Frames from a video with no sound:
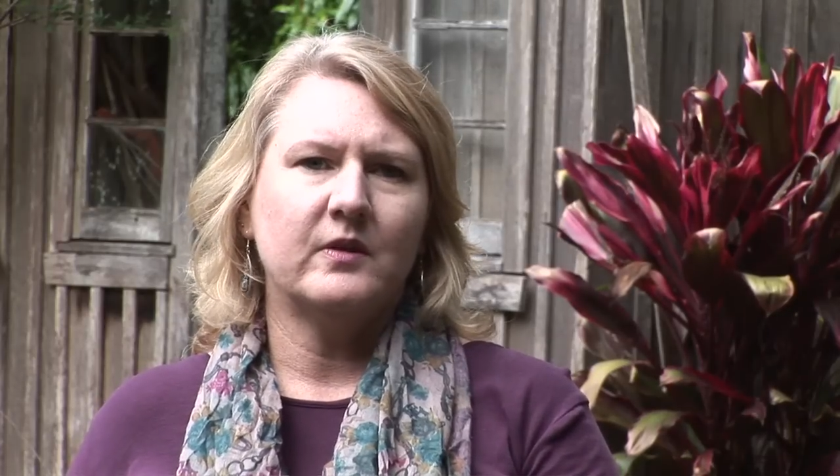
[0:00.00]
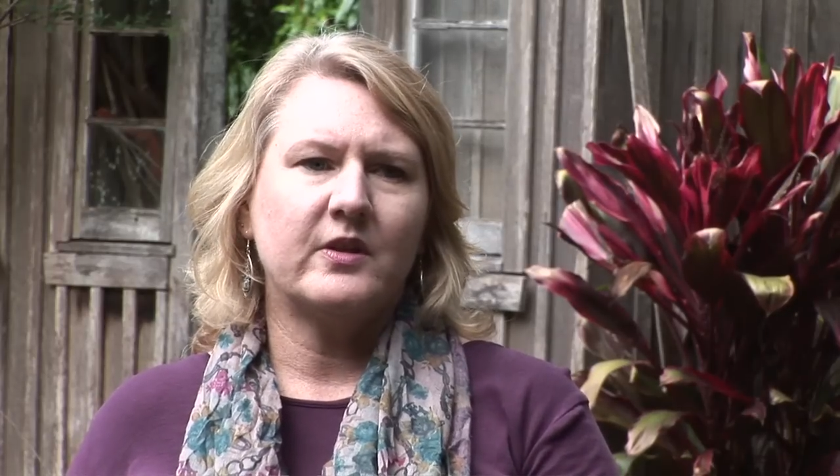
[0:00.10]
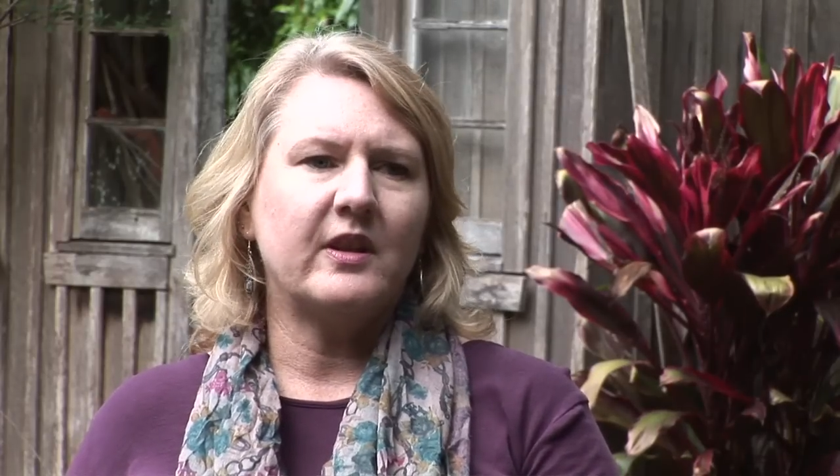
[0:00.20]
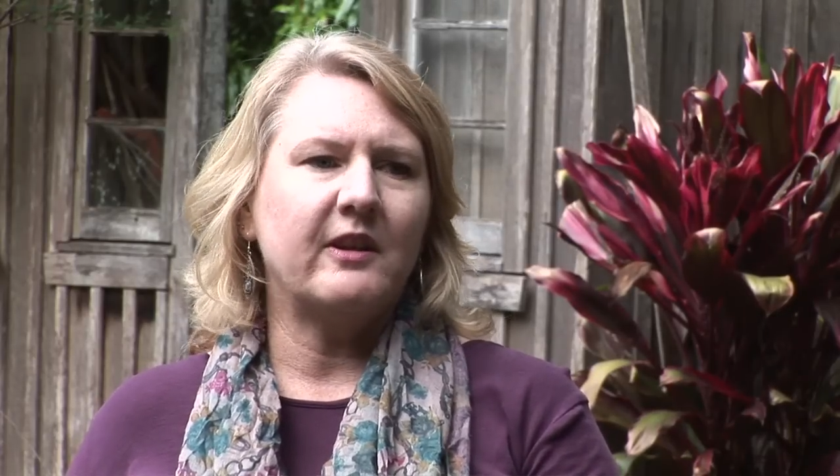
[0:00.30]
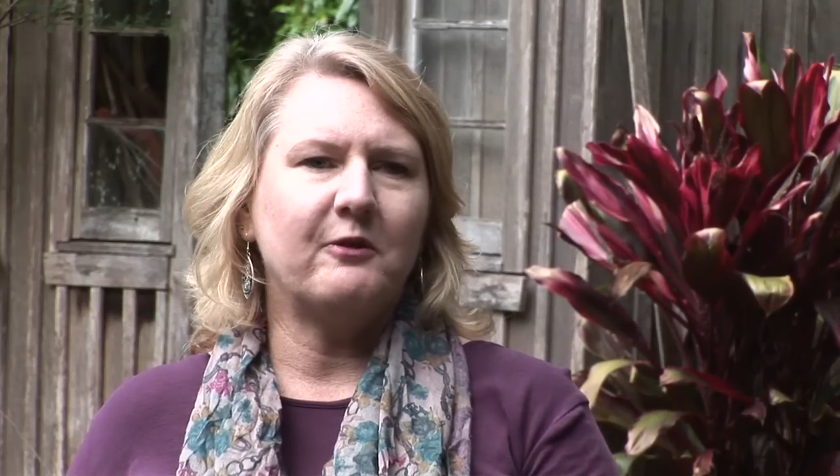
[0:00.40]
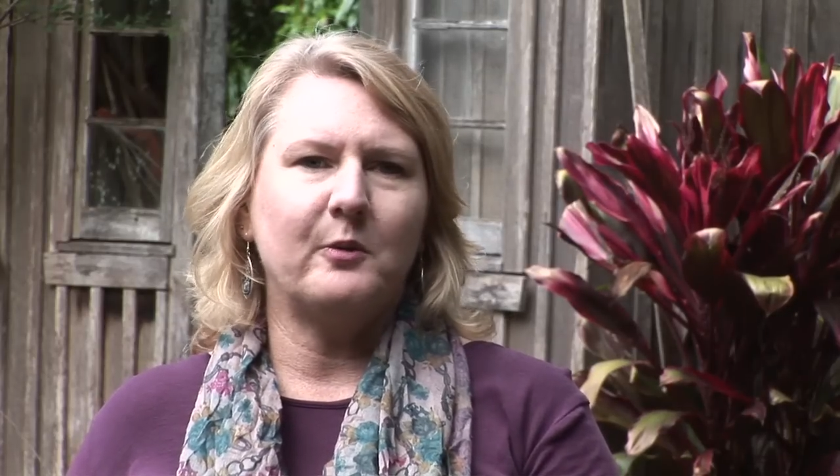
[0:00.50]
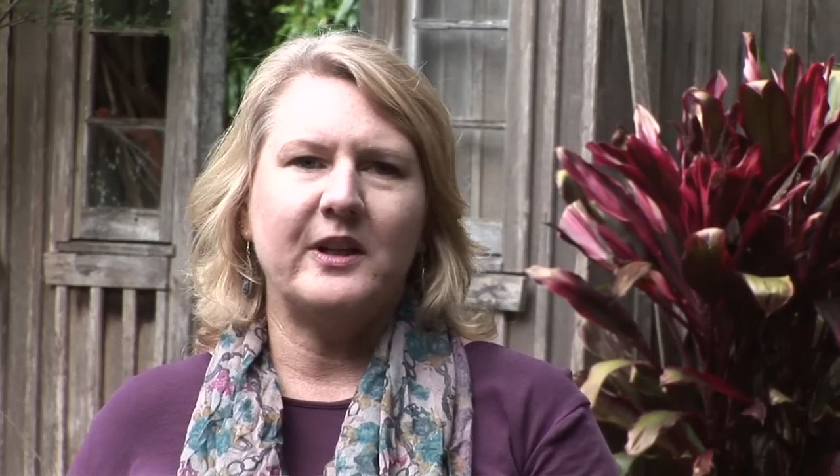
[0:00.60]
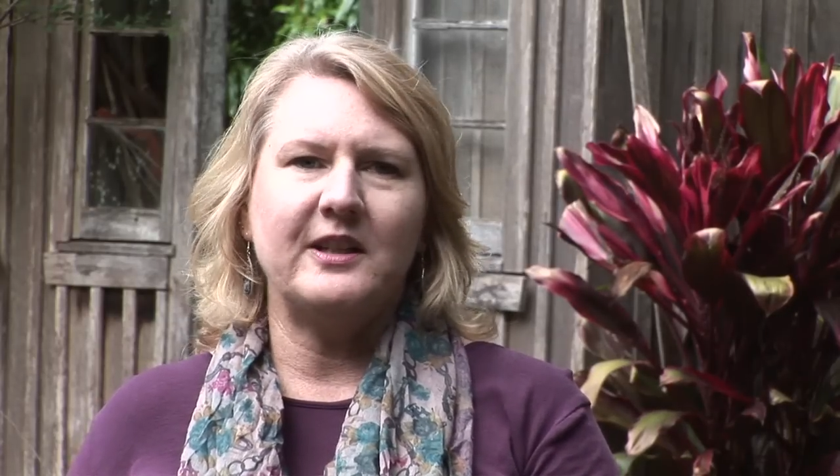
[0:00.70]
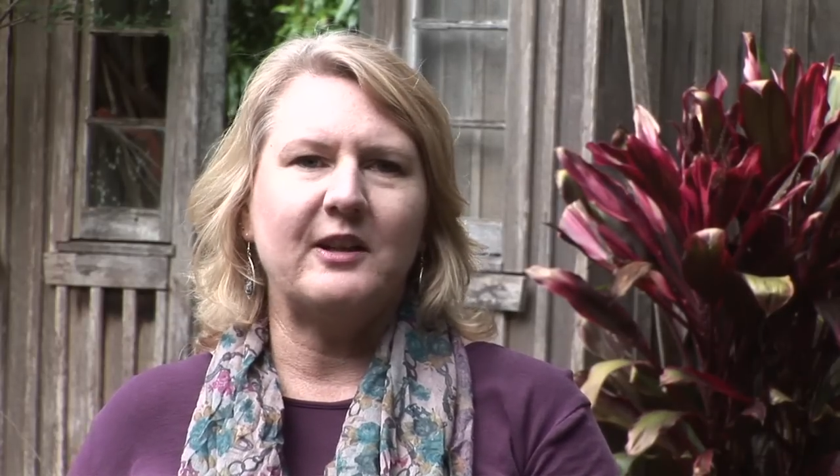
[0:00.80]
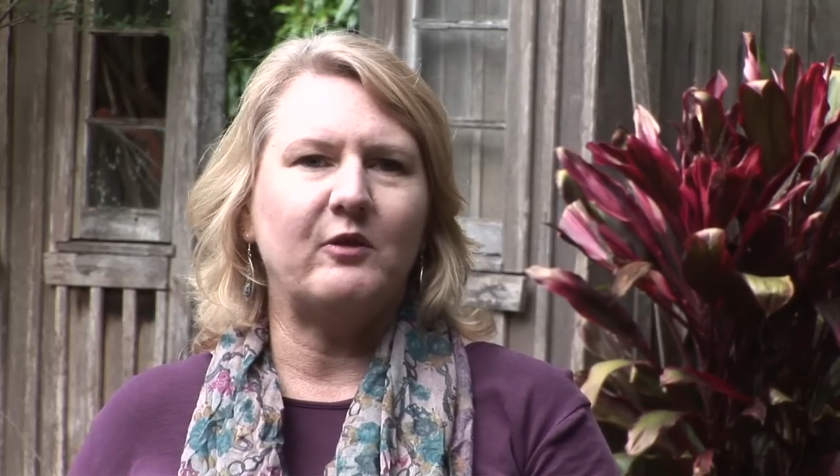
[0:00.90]
So therefore, we
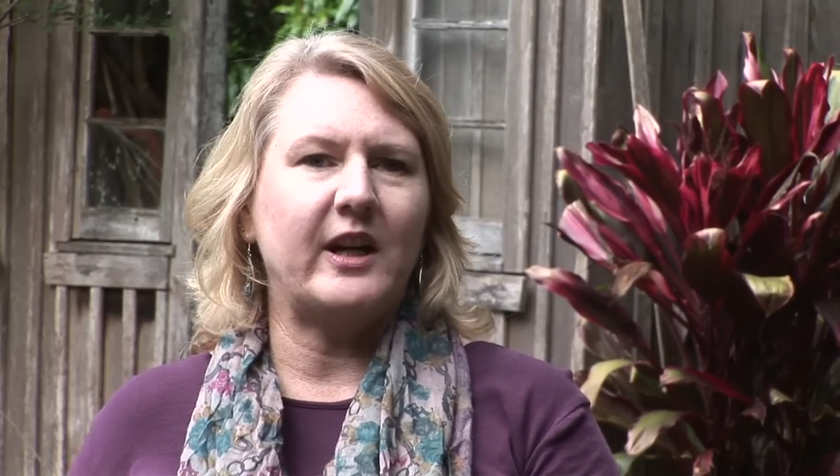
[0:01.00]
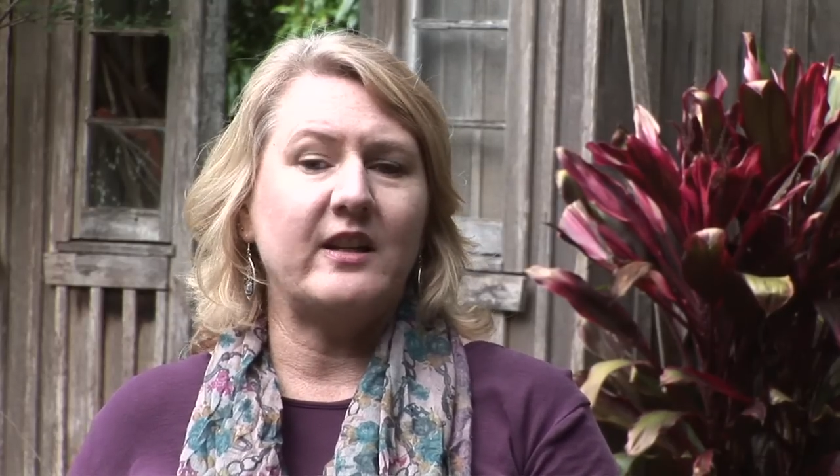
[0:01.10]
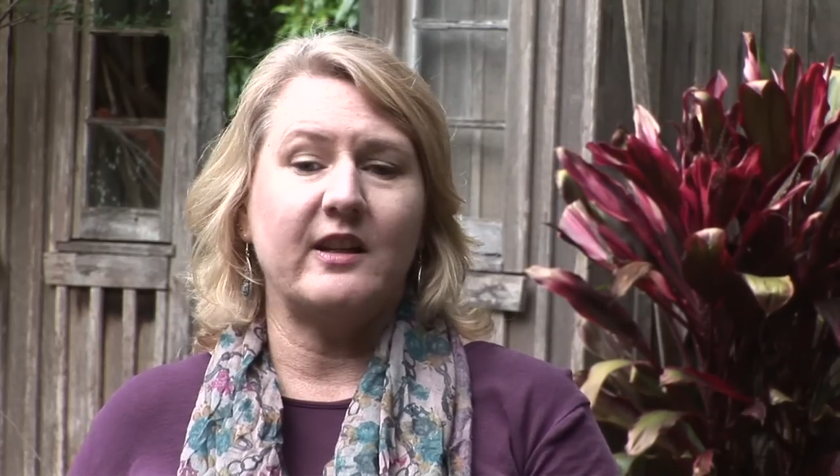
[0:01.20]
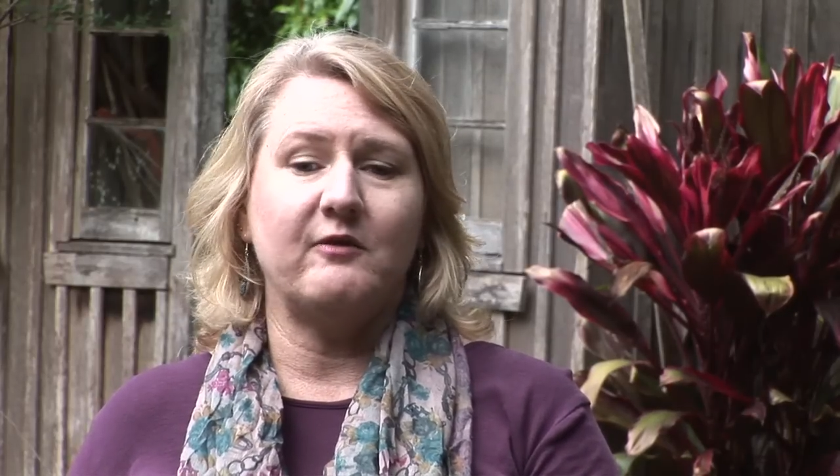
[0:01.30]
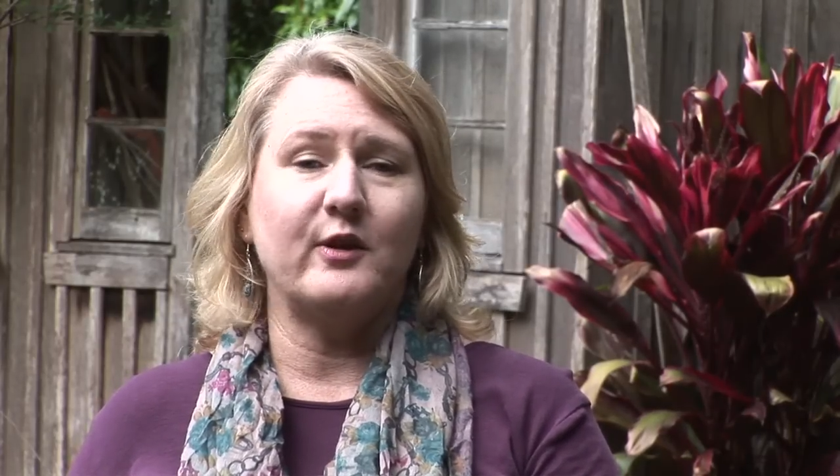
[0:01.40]
need to raise our